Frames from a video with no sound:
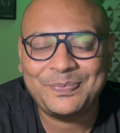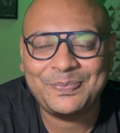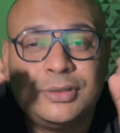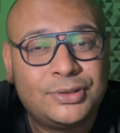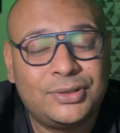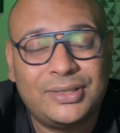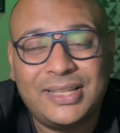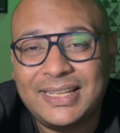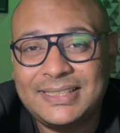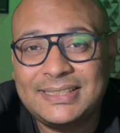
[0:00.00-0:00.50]

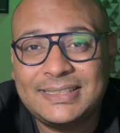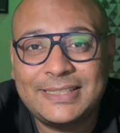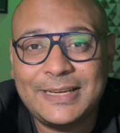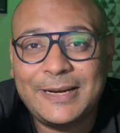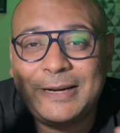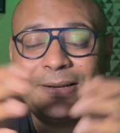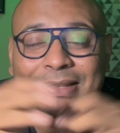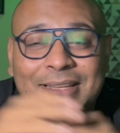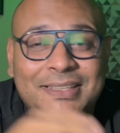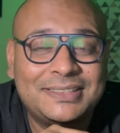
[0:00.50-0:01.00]
So that
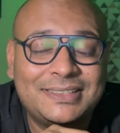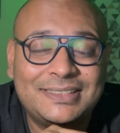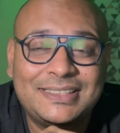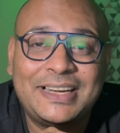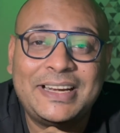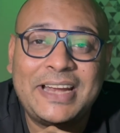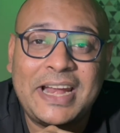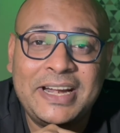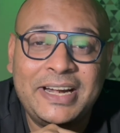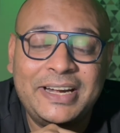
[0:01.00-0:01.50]
said, this is
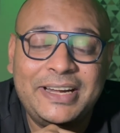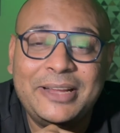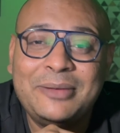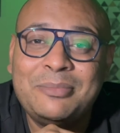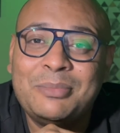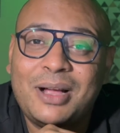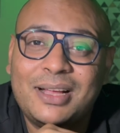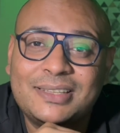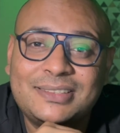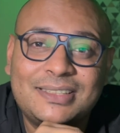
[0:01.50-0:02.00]
an editing
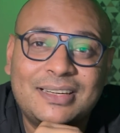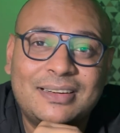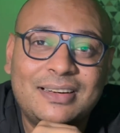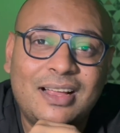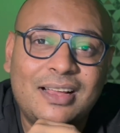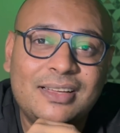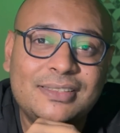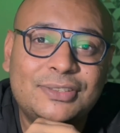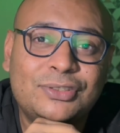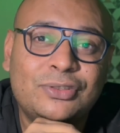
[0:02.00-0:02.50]

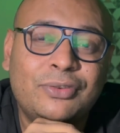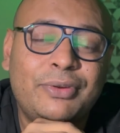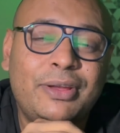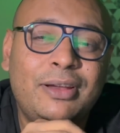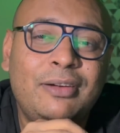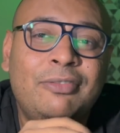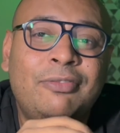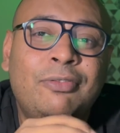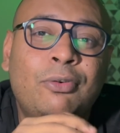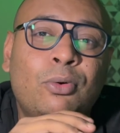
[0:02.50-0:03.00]
masterclass, so
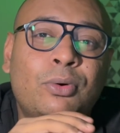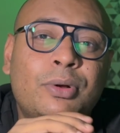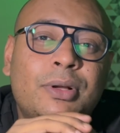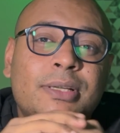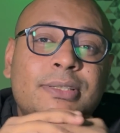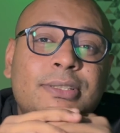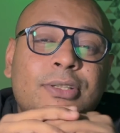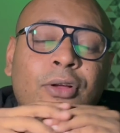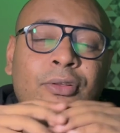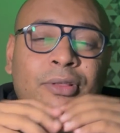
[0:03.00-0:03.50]
we'll
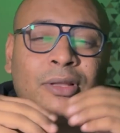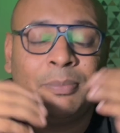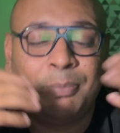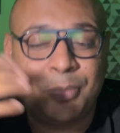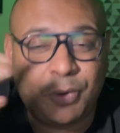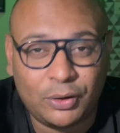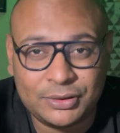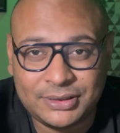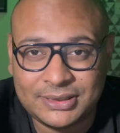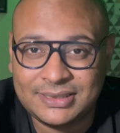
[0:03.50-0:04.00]
focus on the
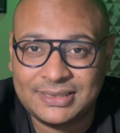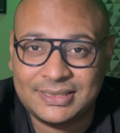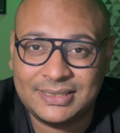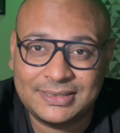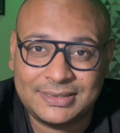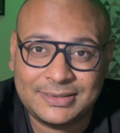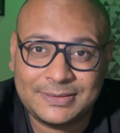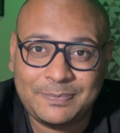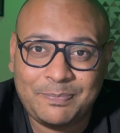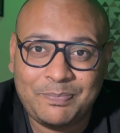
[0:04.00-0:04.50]

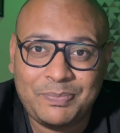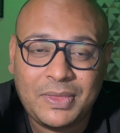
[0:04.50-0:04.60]
processes,